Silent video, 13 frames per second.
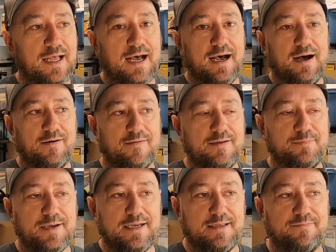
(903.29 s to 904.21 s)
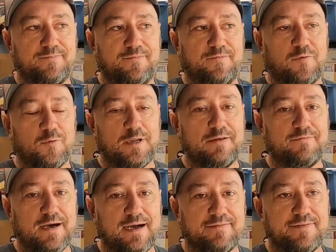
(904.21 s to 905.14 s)
I only paid
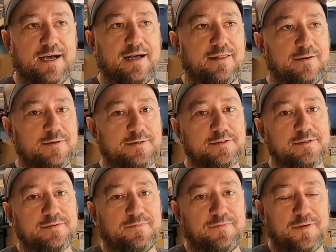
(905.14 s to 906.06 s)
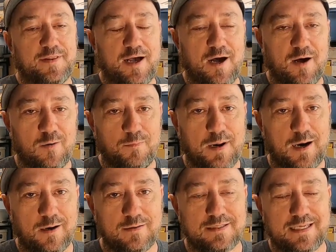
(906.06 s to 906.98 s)
$45 for the whole
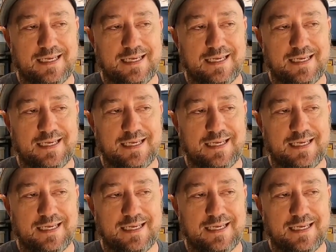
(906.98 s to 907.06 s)
box.